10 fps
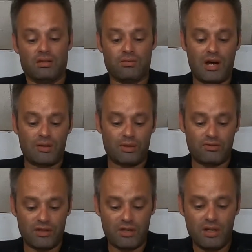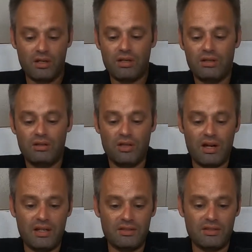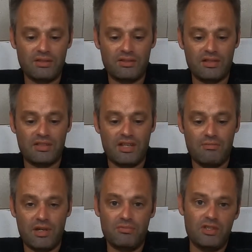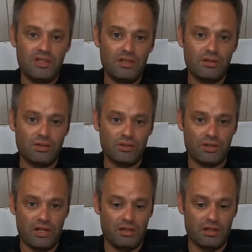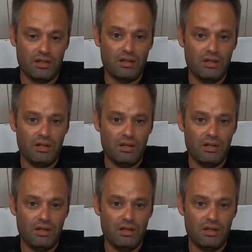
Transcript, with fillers: the Rock River utilizes the CMMG Colt Trainer